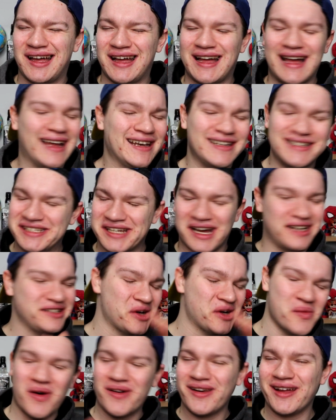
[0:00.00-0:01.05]
And I
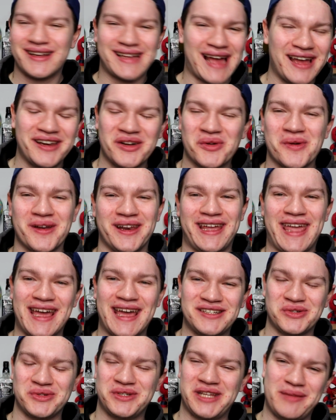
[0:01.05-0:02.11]
don't want to
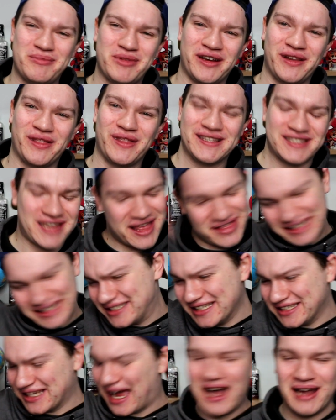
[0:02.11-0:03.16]
get too deep into this.
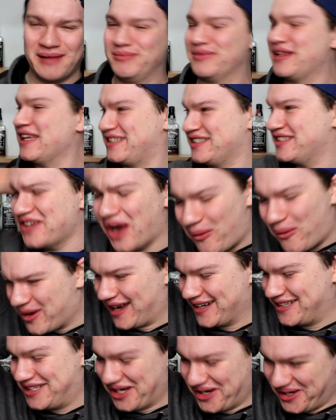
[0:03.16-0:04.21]
This is not what
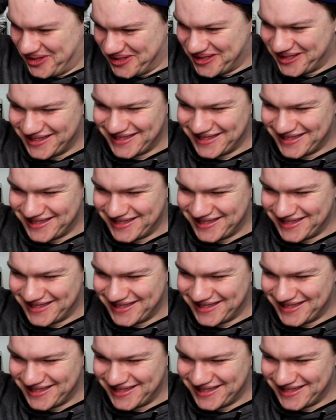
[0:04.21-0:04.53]
I do.